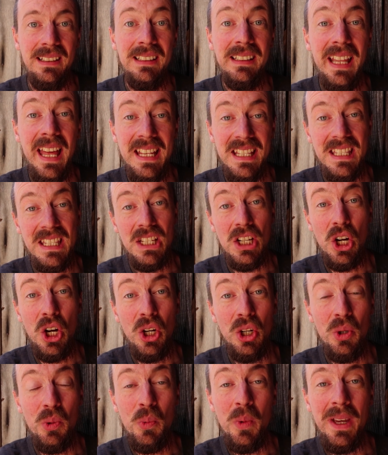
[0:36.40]
Let's
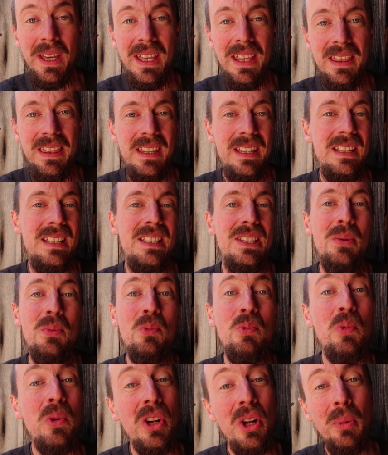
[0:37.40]
start with
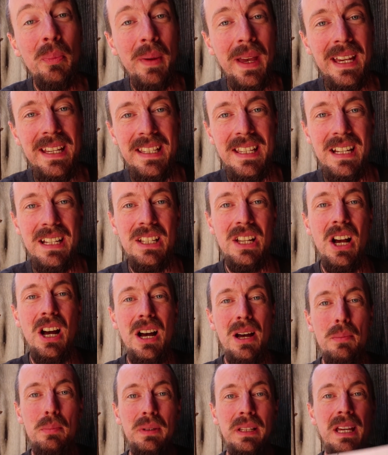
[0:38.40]
some real basics
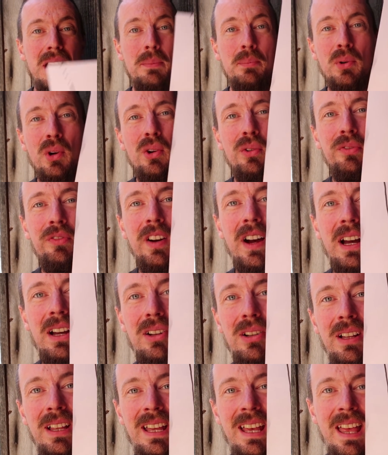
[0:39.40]
on blade
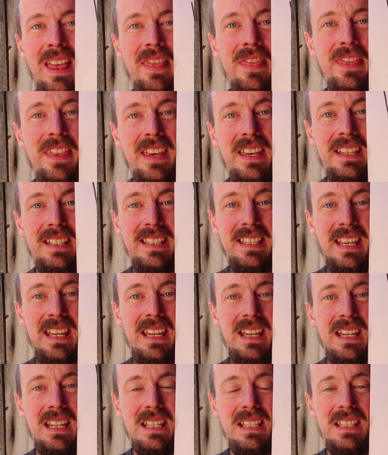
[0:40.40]
profile. This
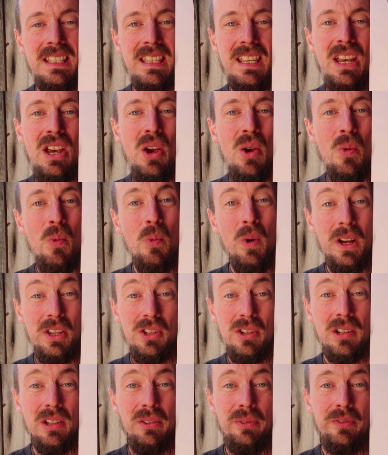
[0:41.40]
is
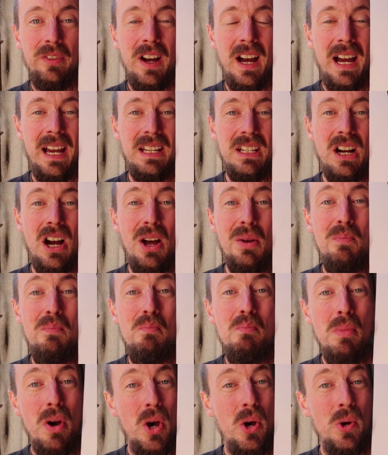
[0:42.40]
what you're gonna find
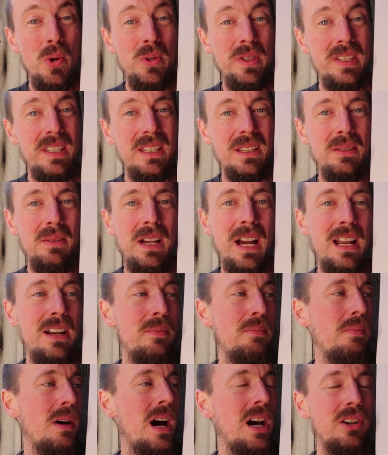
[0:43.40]
on most
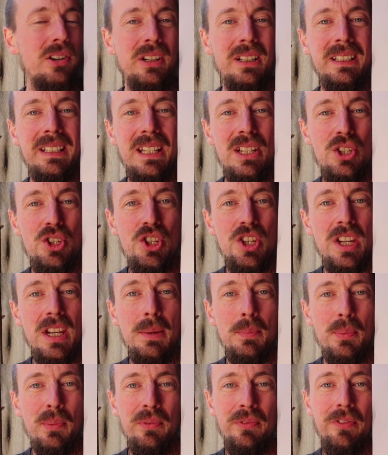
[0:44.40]
kind of moderately
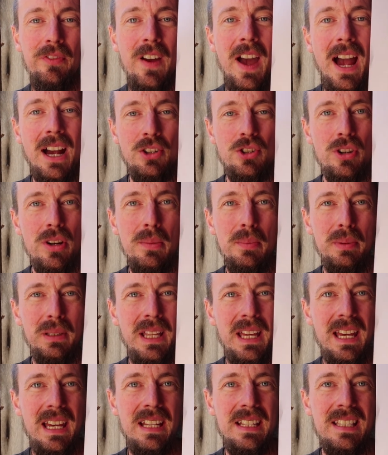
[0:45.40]
cheap factory
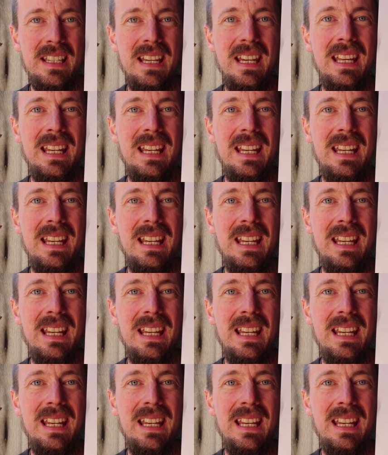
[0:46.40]
blades.